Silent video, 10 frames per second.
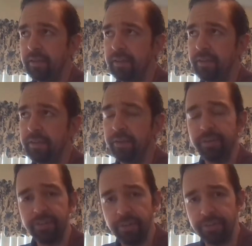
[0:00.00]
there
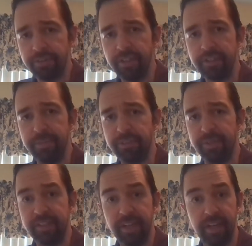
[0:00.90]
is no distinction
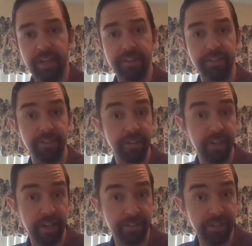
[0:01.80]
between God and, say,
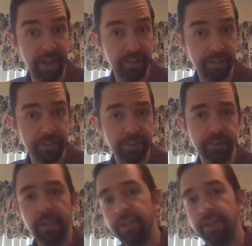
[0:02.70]
God's knowledge.